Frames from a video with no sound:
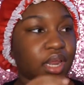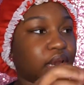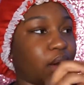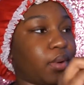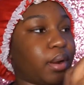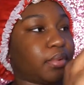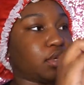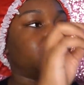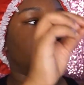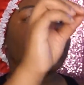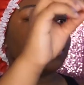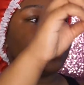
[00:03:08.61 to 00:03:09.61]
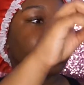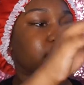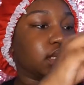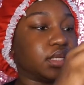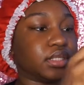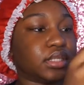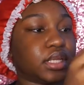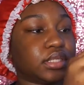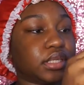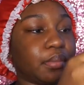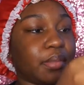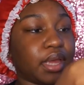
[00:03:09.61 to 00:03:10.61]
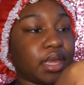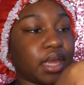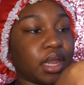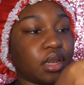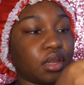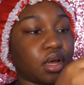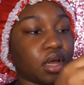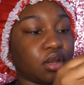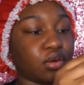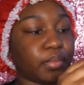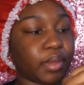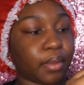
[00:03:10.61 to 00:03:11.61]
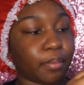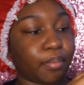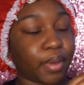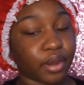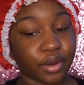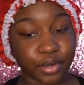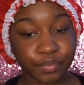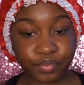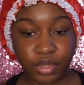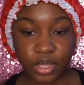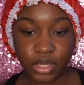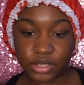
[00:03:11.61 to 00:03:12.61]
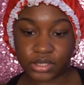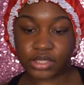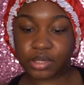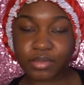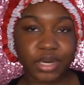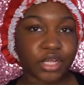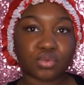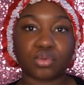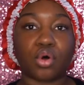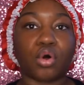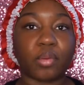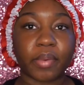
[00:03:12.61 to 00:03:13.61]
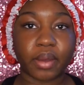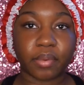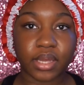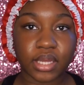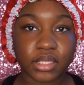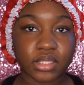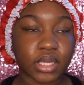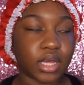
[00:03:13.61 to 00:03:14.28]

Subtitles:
Now what I'm gonna do is to make it look a little bit better. This is something I do to all of my wigs.